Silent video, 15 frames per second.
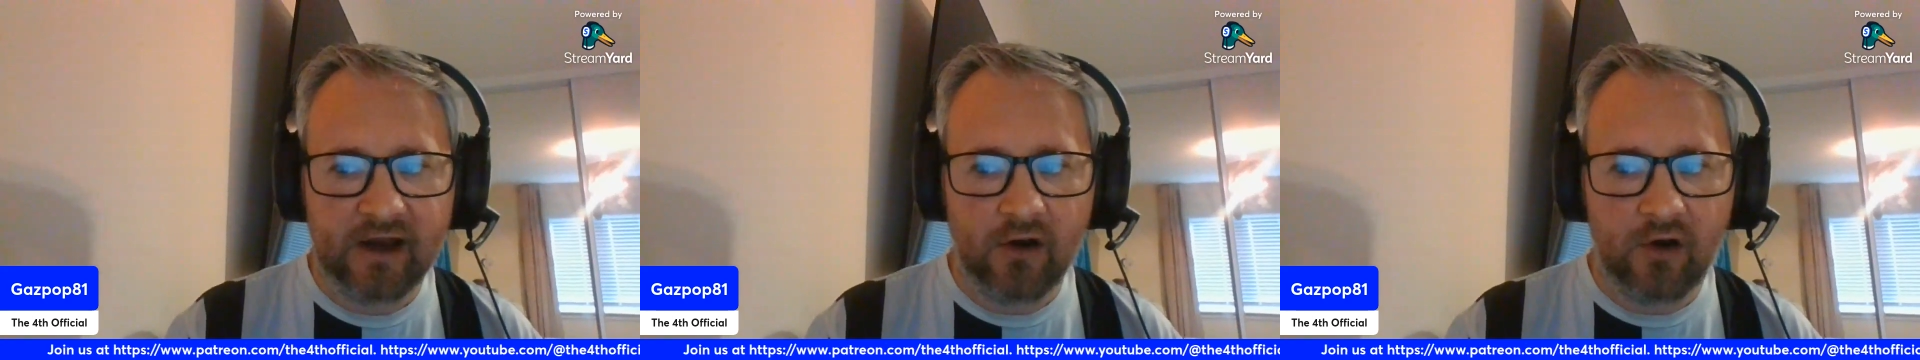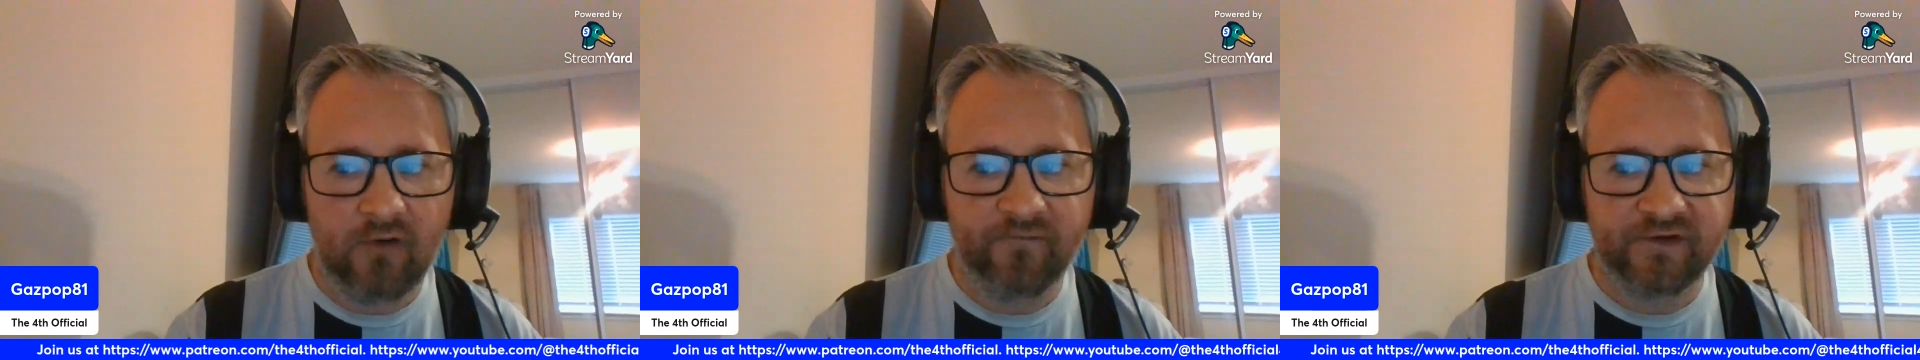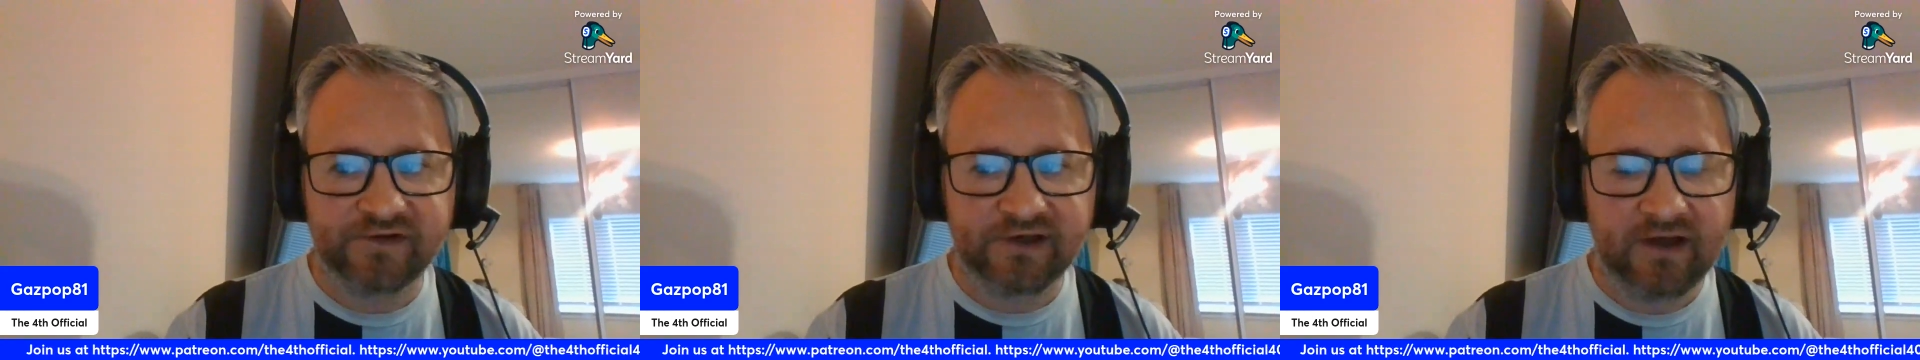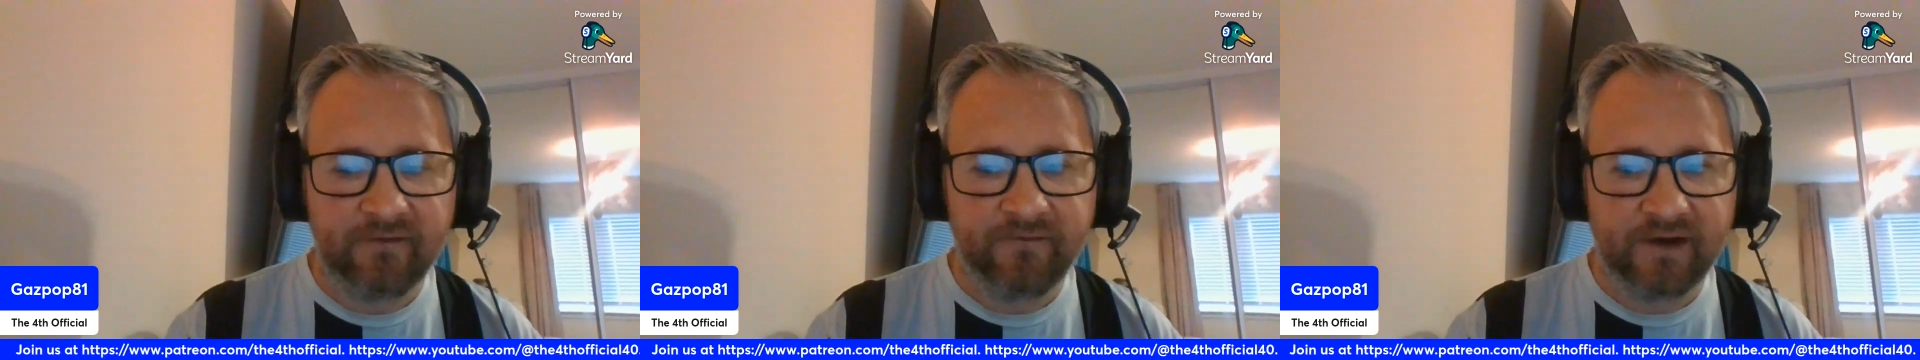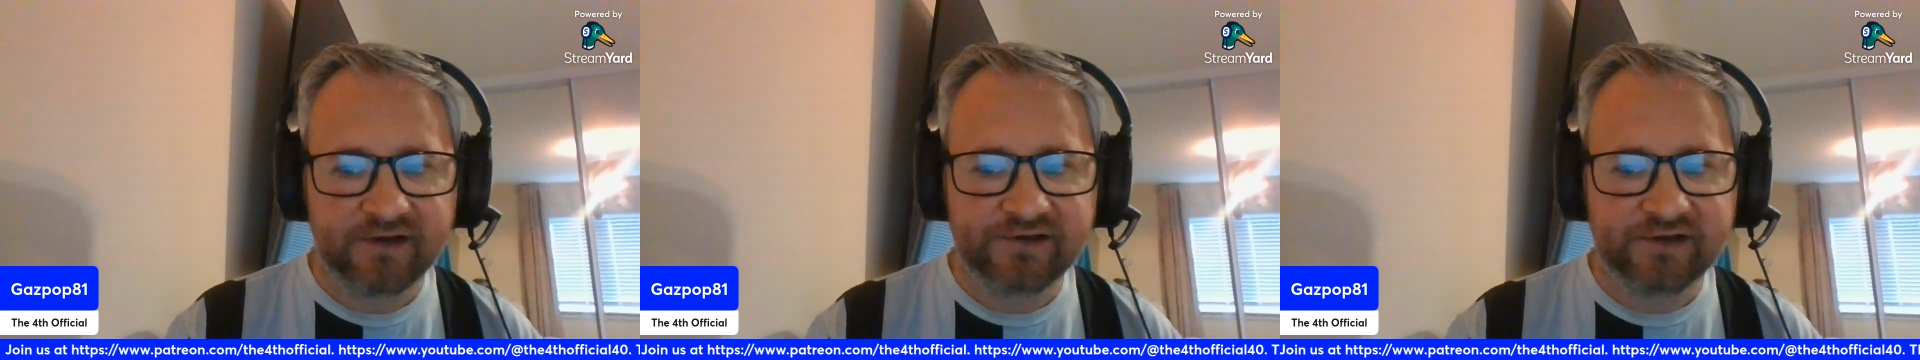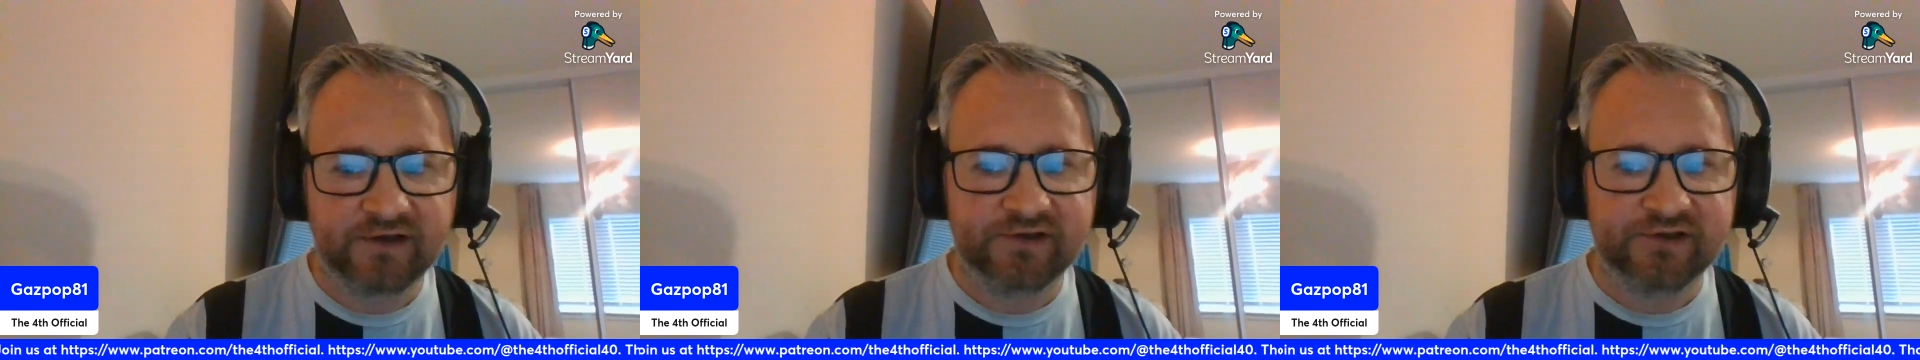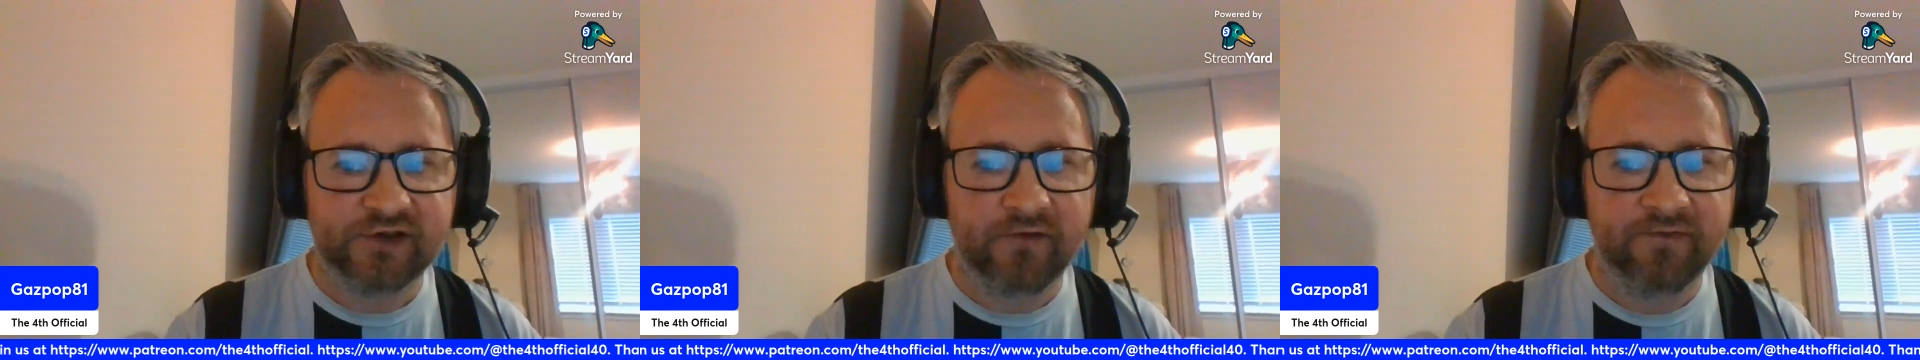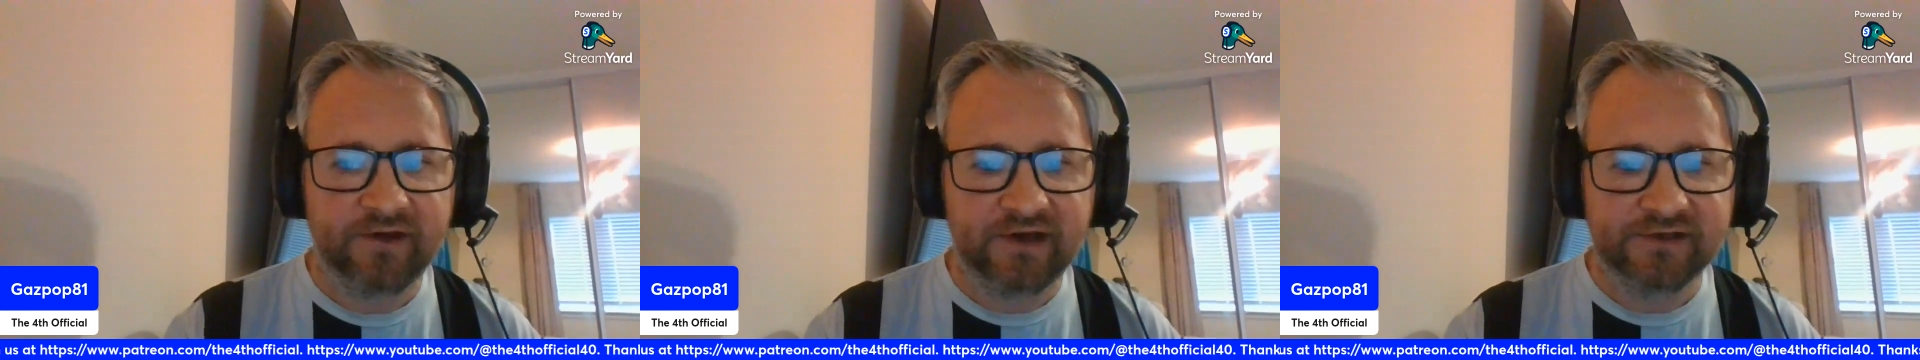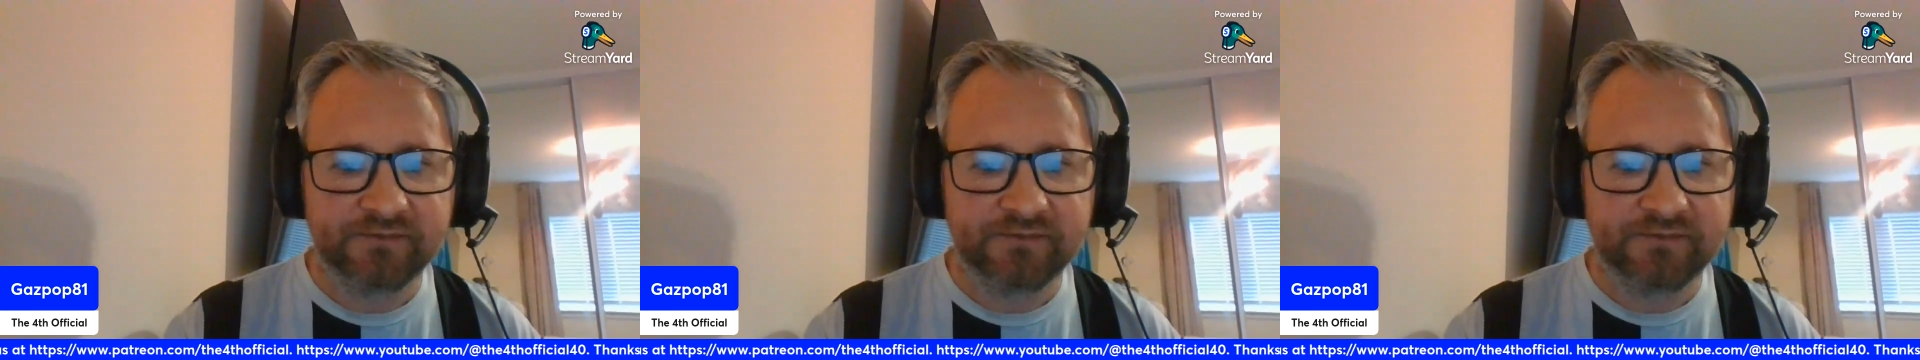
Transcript: Obviously, this Sunday's